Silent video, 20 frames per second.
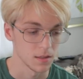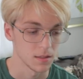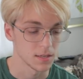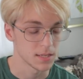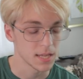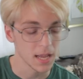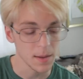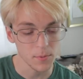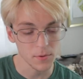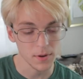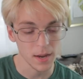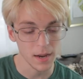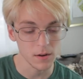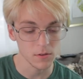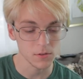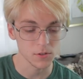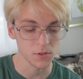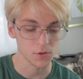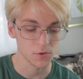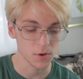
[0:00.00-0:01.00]
The tapered
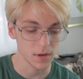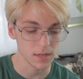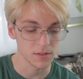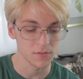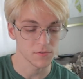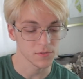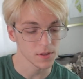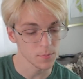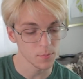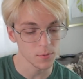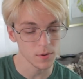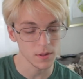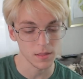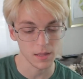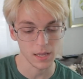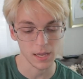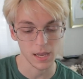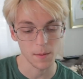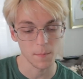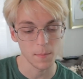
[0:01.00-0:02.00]
handles are great to flip with.
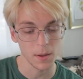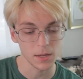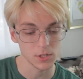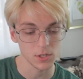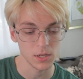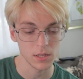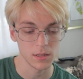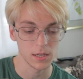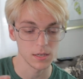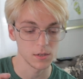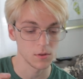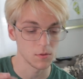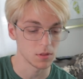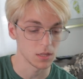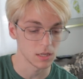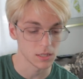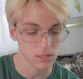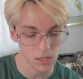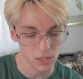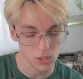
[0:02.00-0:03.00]
Like I mentioned, they do
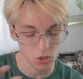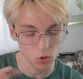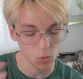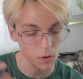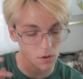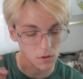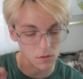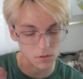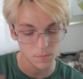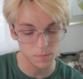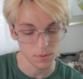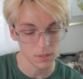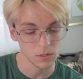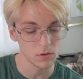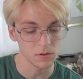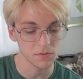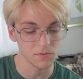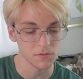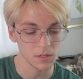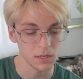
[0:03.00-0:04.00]
things like twirls
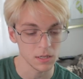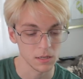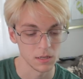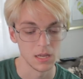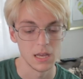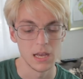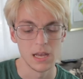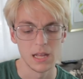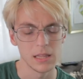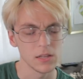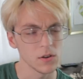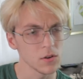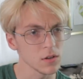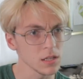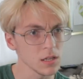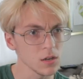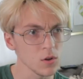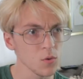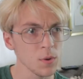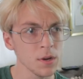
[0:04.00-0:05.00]
beautifully. They're a
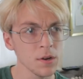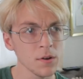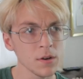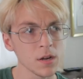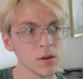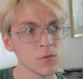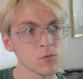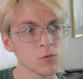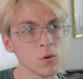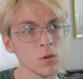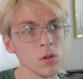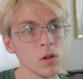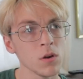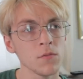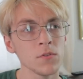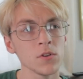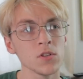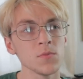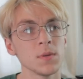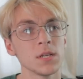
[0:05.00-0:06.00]
little weird on
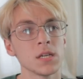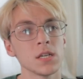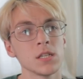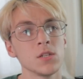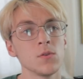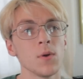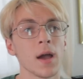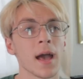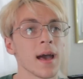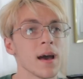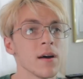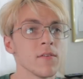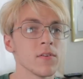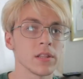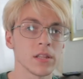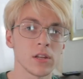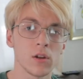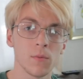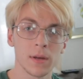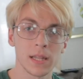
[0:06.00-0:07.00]
rollovers because you have a
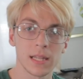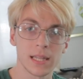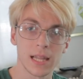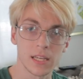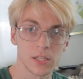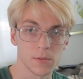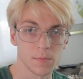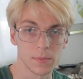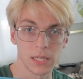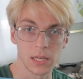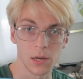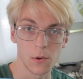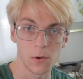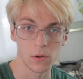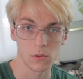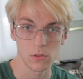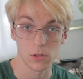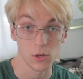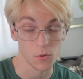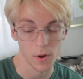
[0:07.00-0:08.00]
little bit less
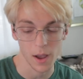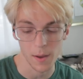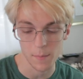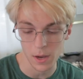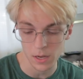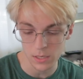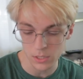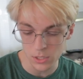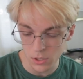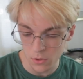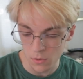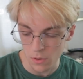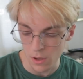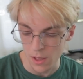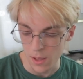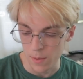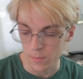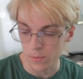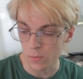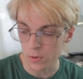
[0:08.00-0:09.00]
material to grab onto,
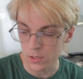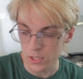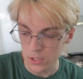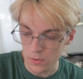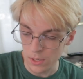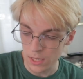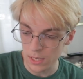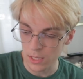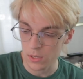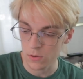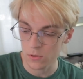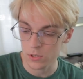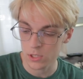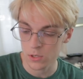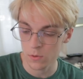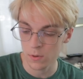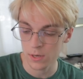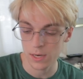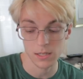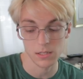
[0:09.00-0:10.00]
but once you get
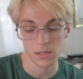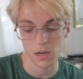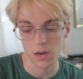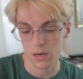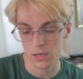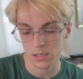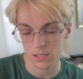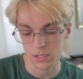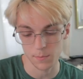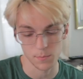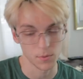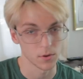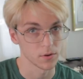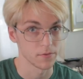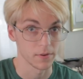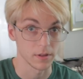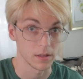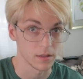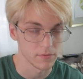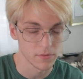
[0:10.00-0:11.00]
used to it, it's honestly
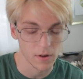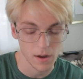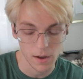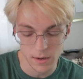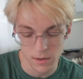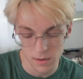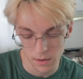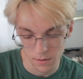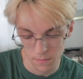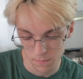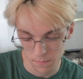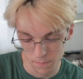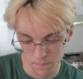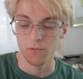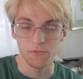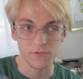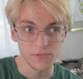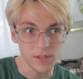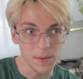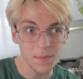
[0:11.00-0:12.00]
perfectly fine.
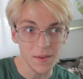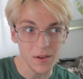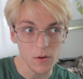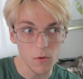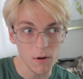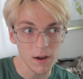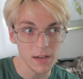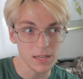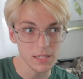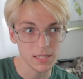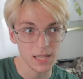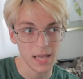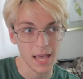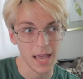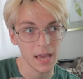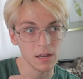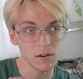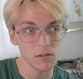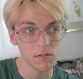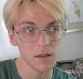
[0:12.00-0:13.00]
Flipping wise, the
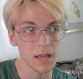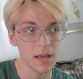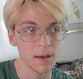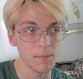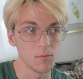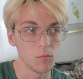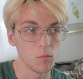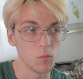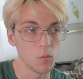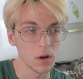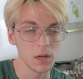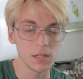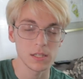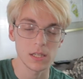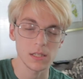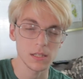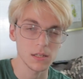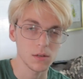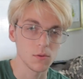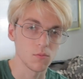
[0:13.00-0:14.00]
handle gap was
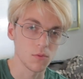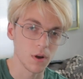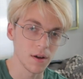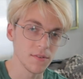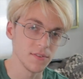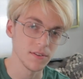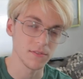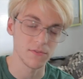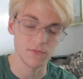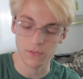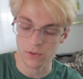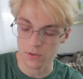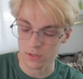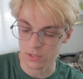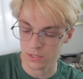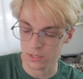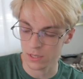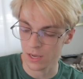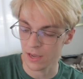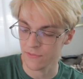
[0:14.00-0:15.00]
a little rough at
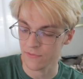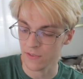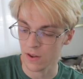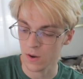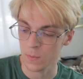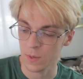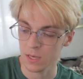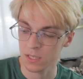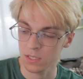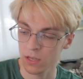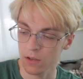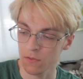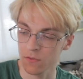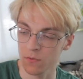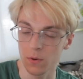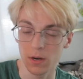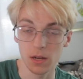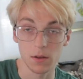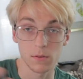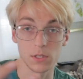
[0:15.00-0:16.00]
first. I found
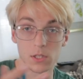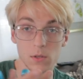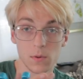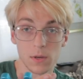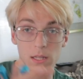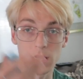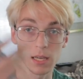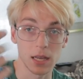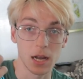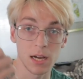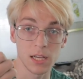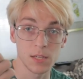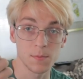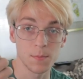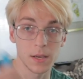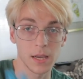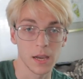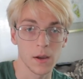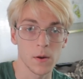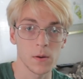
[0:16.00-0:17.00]
myself when I was doing like ice
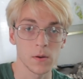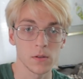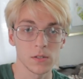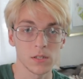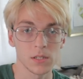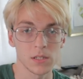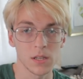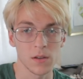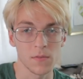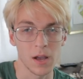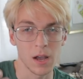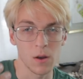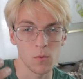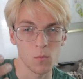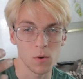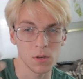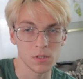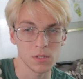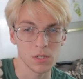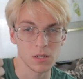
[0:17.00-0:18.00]
pick aerials and stuff, I
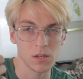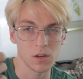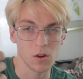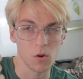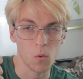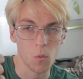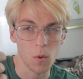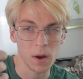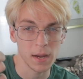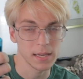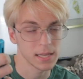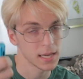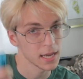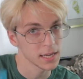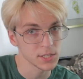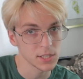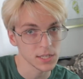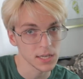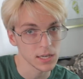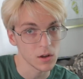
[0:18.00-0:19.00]
wasn't quite
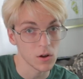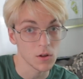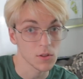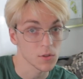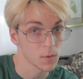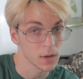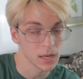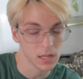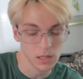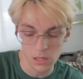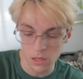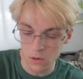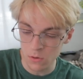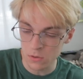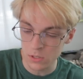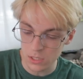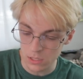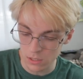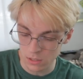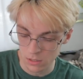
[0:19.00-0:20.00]
catching it all the way
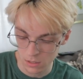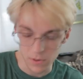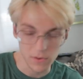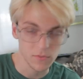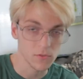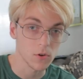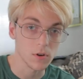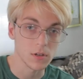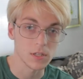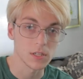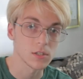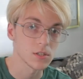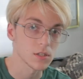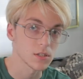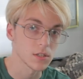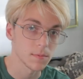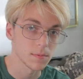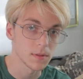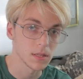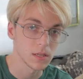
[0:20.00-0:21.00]
closed, but of course it's
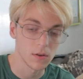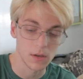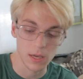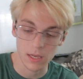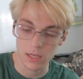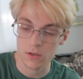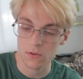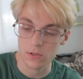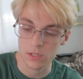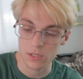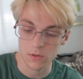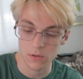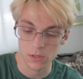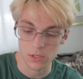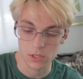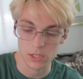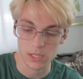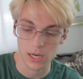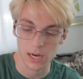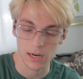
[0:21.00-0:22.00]
just something you get used to.
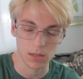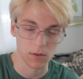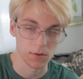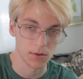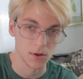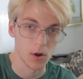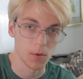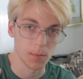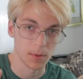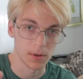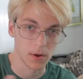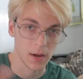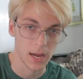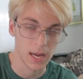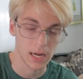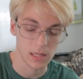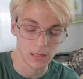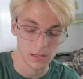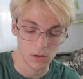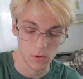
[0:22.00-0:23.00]
You just gotta learn to open your
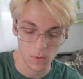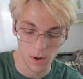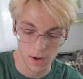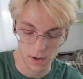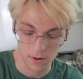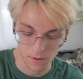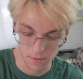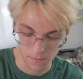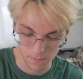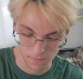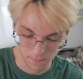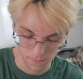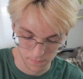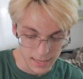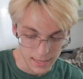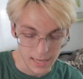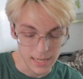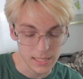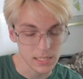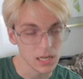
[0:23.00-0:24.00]
hand a little wider.
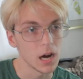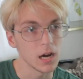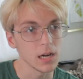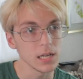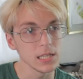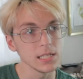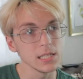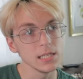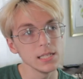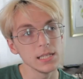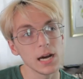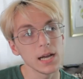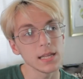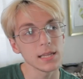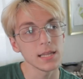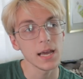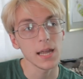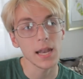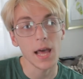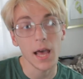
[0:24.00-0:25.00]
It's honestly
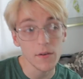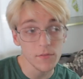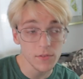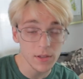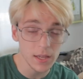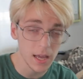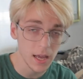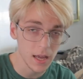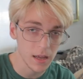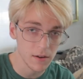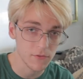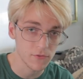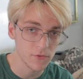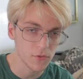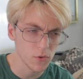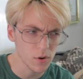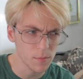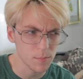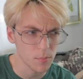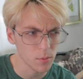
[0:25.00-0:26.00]
not that heavy at
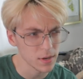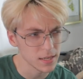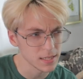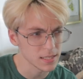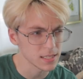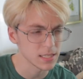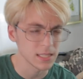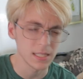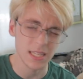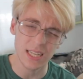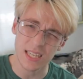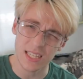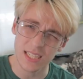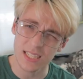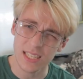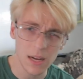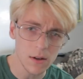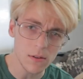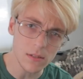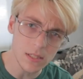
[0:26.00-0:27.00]

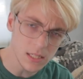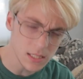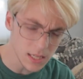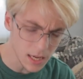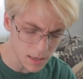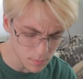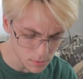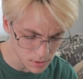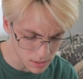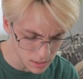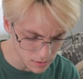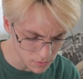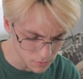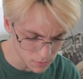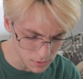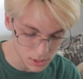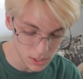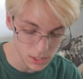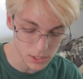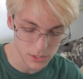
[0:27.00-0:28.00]
4.6 ounces, I believe,
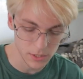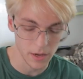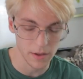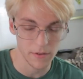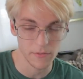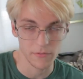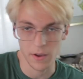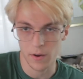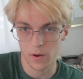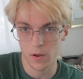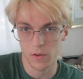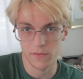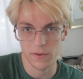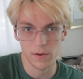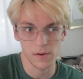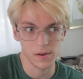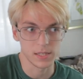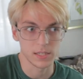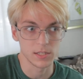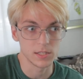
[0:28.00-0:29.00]
which is a
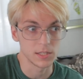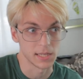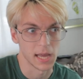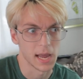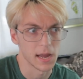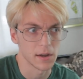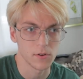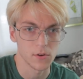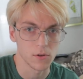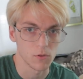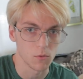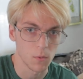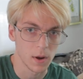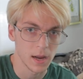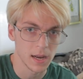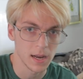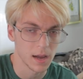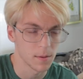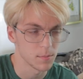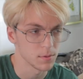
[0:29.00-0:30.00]
very standard
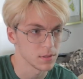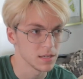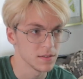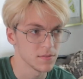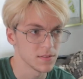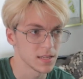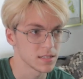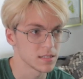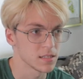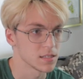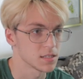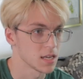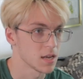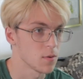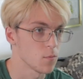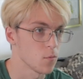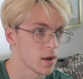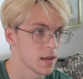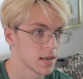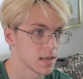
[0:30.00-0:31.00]
weight. I believe that's the
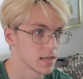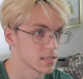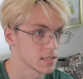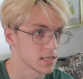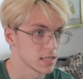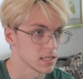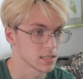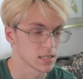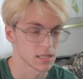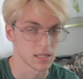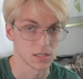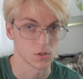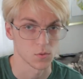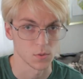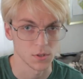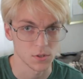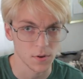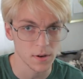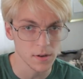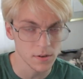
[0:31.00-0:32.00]
same weight as things like a
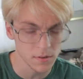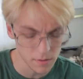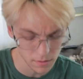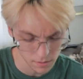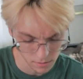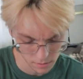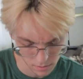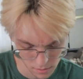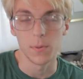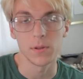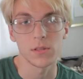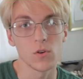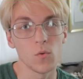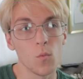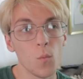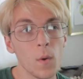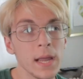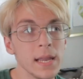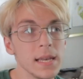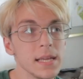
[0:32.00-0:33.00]
Squid Trainer. But the
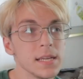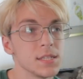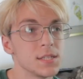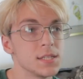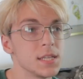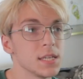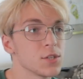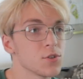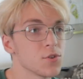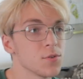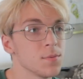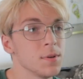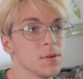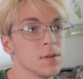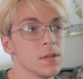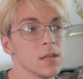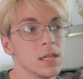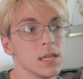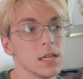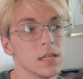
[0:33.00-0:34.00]
weight is
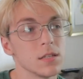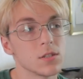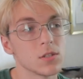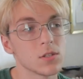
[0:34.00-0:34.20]
distributed in